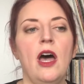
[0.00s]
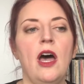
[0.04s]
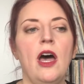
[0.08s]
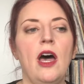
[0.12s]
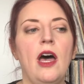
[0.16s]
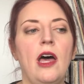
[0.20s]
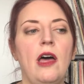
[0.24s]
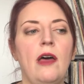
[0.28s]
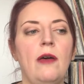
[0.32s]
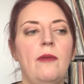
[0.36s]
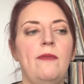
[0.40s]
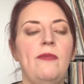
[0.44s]

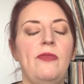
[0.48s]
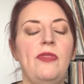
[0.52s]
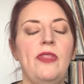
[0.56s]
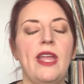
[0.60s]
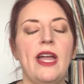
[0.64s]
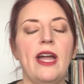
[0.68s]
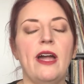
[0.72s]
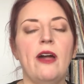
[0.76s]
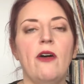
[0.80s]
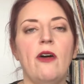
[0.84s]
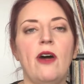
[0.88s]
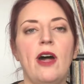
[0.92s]

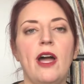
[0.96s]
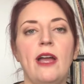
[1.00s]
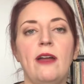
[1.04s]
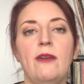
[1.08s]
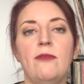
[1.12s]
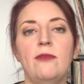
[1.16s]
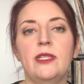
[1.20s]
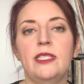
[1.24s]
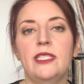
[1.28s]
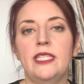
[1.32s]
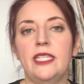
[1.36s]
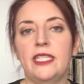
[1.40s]
Now, I
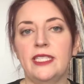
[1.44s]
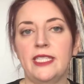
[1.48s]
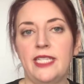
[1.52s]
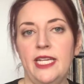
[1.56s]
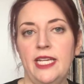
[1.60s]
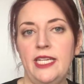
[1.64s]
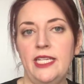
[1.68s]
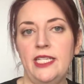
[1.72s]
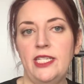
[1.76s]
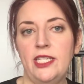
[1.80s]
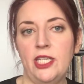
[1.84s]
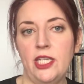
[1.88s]
was
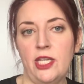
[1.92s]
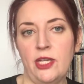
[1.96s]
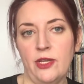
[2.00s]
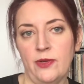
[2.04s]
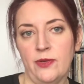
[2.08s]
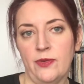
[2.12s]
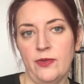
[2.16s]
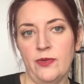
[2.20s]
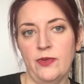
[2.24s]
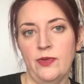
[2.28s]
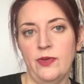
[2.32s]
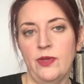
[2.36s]
excited to
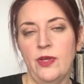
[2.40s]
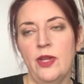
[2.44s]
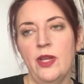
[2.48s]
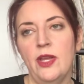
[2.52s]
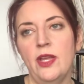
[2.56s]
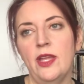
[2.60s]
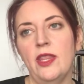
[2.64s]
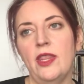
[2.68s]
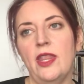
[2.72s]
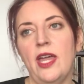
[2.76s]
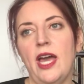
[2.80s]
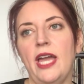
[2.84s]
know
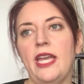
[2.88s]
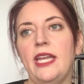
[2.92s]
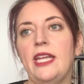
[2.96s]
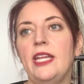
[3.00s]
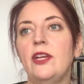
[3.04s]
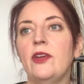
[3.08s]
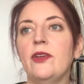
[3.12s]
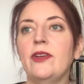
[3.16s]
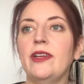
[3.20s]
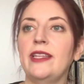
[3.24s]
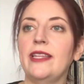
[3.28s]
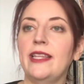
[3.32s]
that
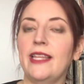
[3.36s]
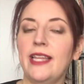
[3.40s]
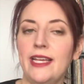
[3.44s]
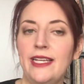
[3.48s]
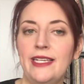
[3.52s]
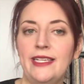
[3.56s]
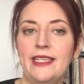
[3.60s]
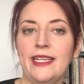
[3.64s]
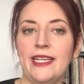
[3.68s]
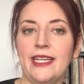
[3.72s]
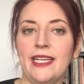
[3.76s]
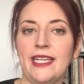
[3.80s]
here in
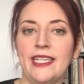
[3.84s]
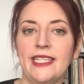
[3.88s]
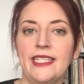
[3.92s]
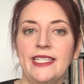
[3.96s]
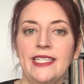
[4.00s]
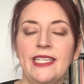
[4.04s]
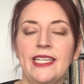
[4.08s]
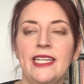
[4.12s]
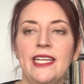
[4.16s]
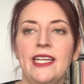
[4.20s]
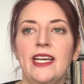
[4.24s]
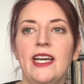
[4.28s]

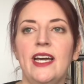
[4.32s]
London,